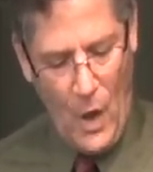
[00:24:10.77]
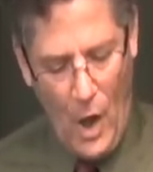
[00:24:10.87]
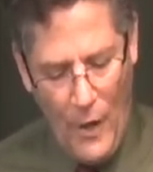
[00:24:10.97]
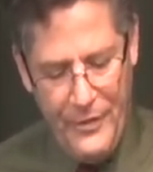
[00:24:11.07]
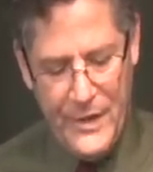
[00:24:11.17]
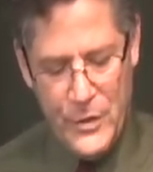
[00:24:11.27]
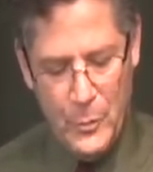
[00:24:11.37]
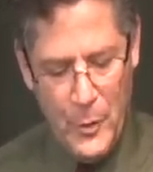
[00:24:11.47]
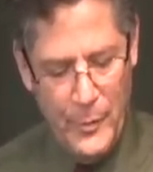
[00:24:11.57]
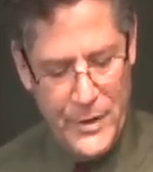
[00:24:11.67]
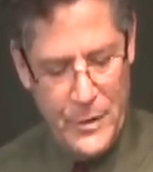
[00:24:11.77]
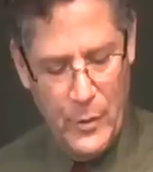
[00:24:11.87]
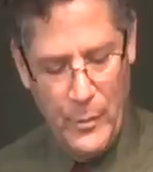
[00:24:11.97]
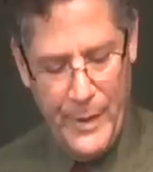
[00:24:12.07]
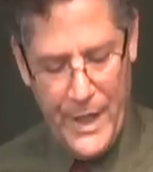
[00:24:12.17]
All things are
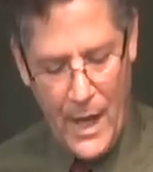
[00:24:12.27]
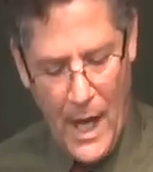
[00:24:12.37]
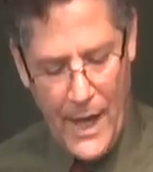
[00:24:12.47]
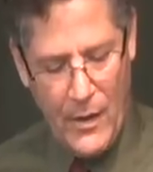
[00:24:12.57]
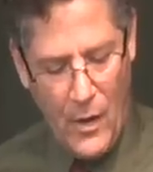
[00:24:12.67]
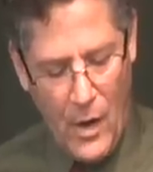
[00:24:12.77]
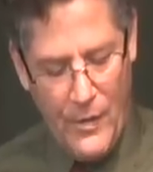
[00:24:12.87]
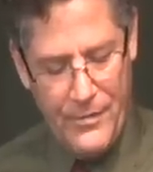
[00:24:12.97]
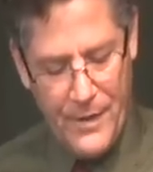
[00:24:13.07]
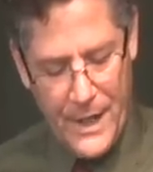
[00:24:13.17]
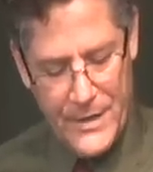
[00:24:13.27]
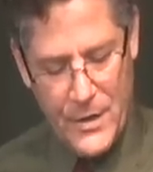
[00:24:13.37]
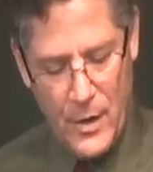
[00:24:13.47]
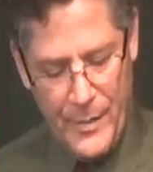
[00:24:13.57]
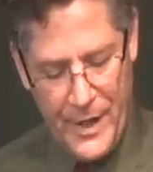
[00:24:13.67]
permissible, but not all
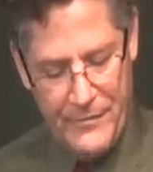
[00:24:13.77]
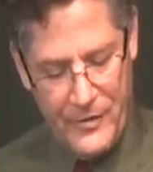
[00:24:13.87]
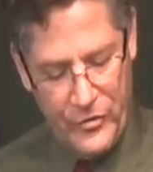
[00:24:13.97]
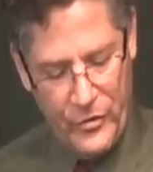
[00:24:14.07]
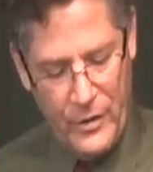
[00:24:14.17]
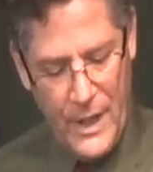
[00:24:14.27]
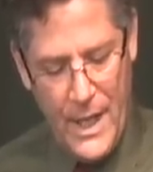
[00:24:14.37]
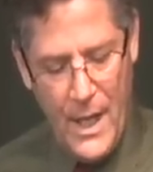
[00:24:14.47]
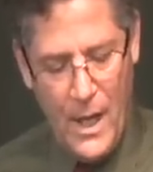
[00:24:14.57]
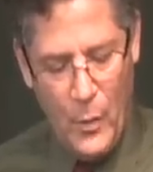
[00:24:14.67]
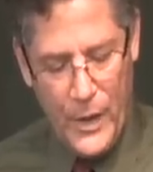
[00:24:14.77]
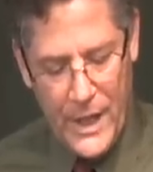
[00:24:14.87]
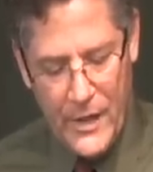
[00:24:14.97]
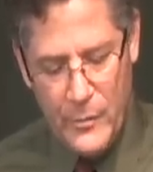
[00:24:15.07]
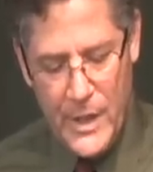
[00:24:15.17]
things are beneficial. We
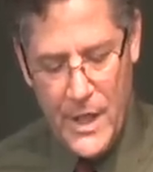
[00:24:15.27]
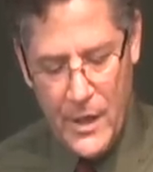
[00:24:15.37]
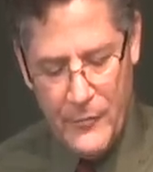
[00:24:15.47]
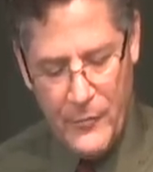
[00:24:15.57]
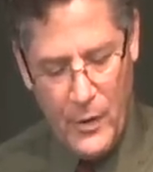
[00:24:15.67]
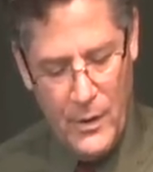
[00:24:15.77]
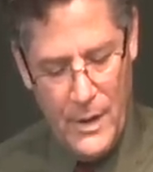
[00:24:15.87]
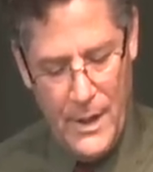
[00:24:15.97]
need to be careful